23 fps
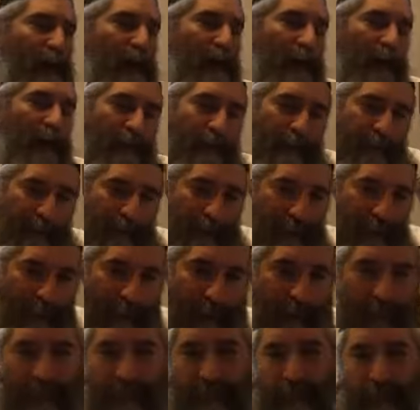a
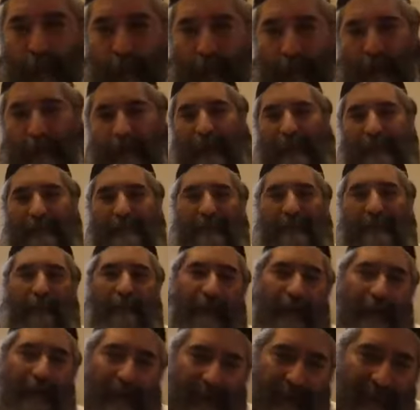flow of water that's
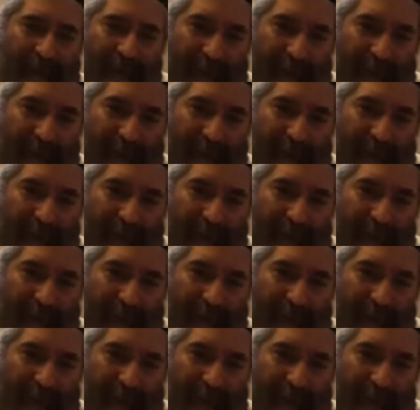coming,